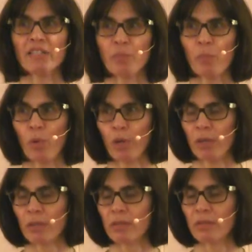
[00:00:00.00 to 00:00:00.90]
in
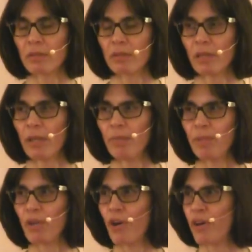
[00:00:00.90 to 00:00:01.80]
morgues
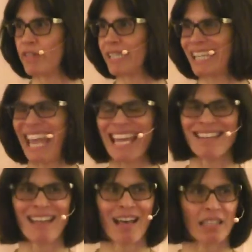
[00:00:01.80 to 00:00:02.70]
because it
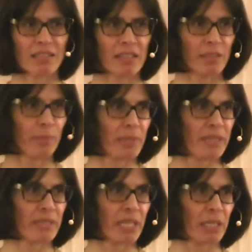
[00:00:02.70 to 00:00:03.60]
cannot be
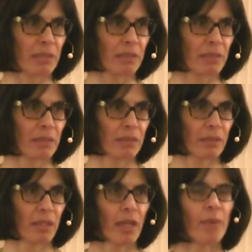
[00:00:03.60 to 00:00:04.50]
stained.
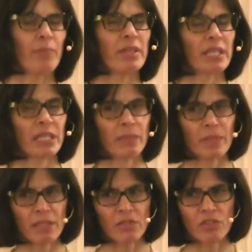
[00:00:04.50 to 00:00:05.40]
But the
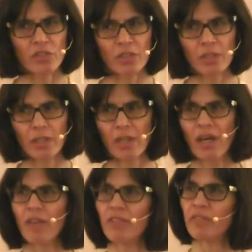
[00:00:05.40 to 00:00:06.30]
image
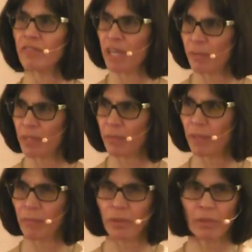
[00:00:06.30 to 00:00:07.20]
of a family
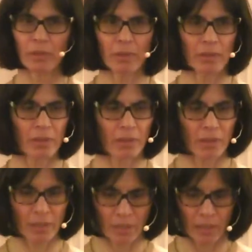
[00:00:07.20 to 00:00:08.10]
member
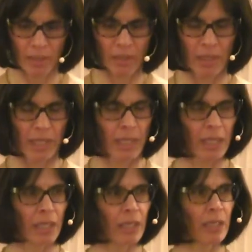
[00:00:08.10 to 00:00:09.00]

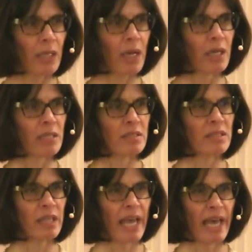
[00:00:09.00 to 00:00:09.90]
laying on a
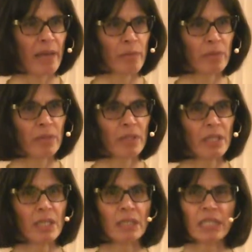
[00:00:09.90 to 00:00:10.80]
slab
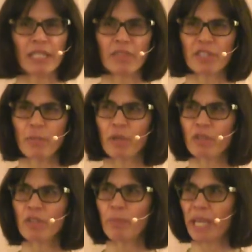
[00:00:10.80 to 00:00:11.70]
leaves the
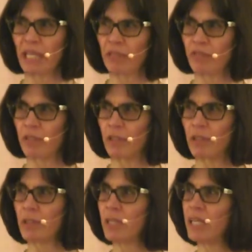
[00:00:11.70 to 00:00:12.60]
most
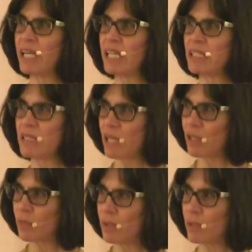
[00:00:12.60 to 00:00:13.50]
painful,
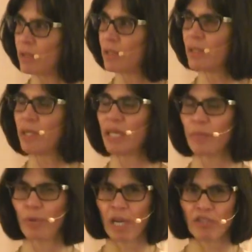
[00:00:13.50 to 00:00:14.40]
indelible
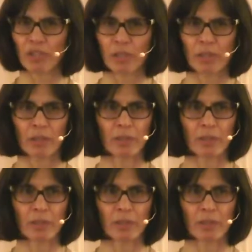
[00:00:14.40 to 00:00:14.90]
impression.